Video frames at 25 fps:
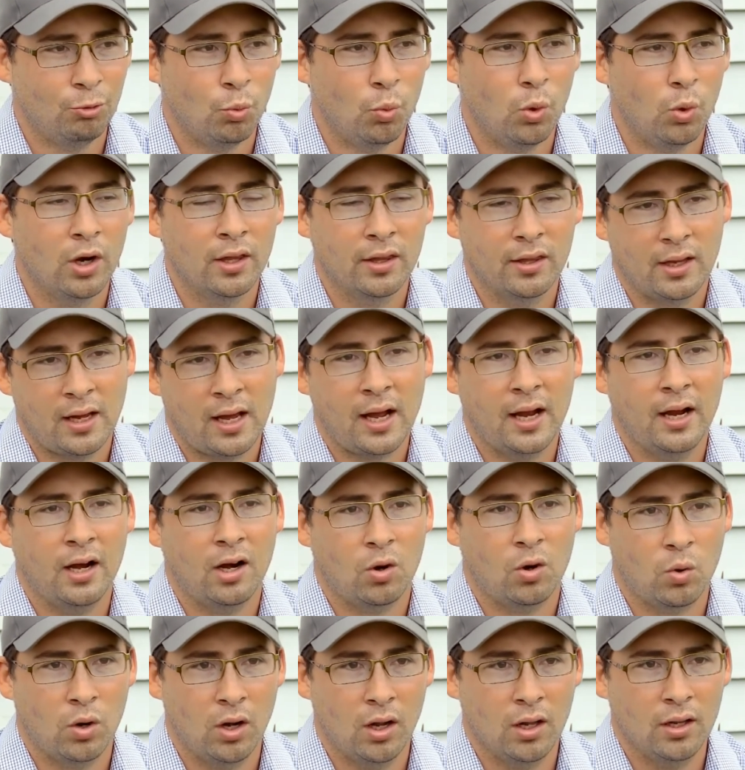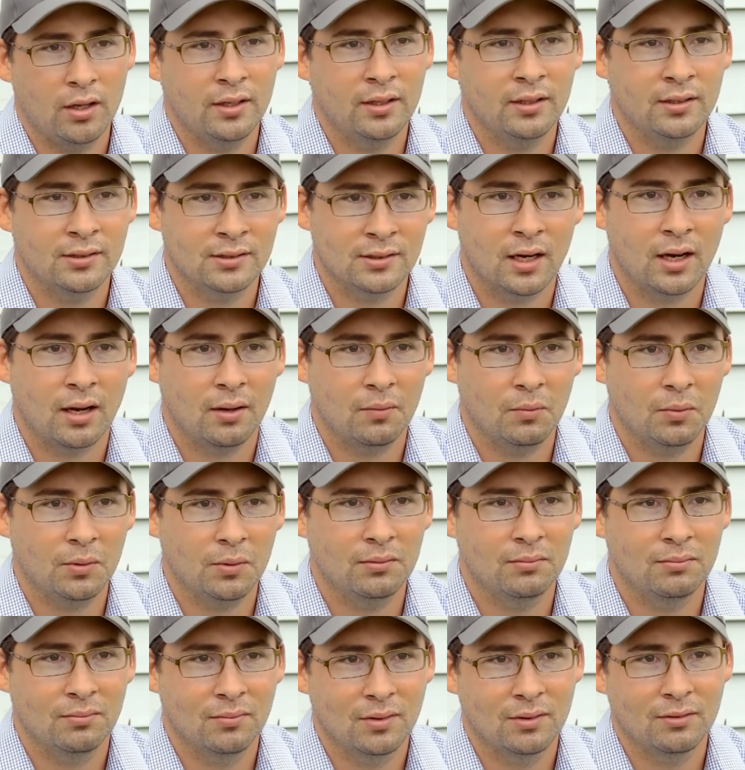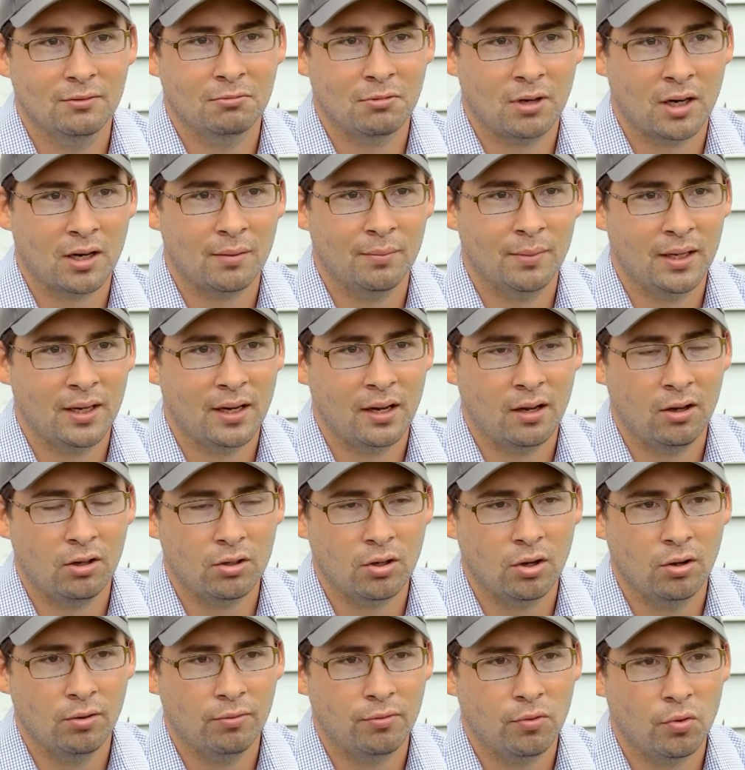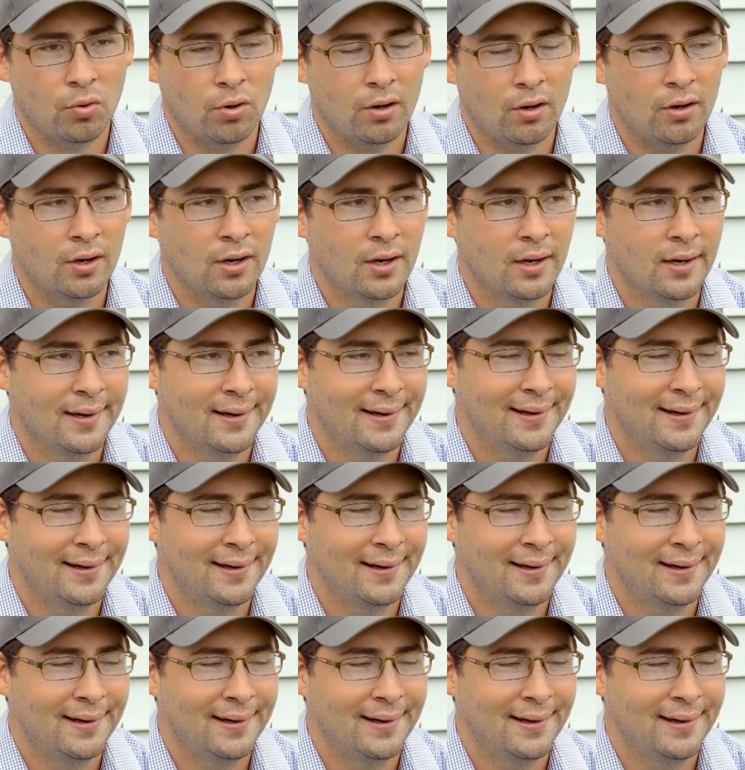one of the higher qualities that I would recommend Halco for.